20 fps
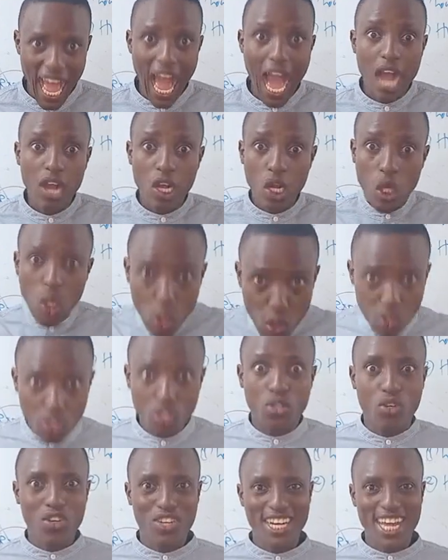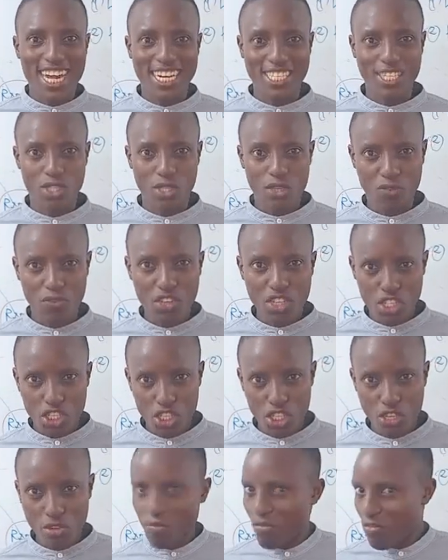are good conductors of heat,
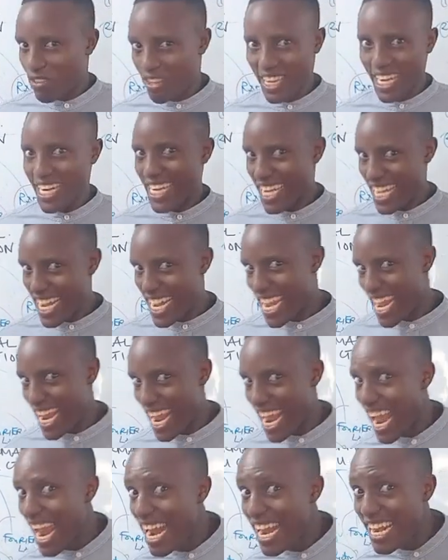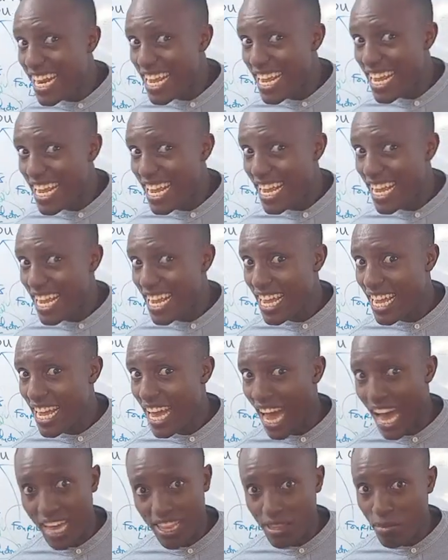Chief, than any
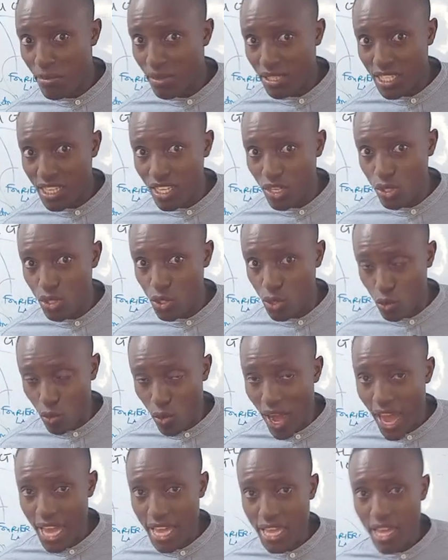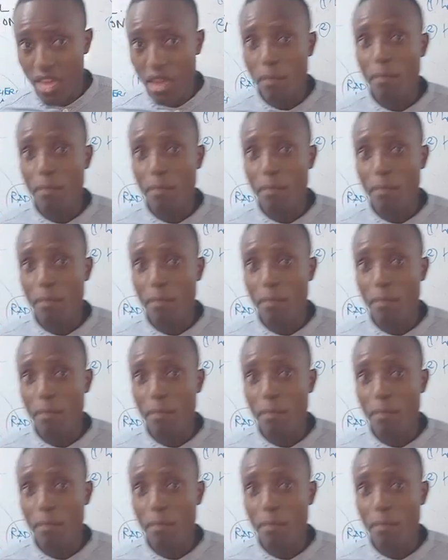other materials. Why?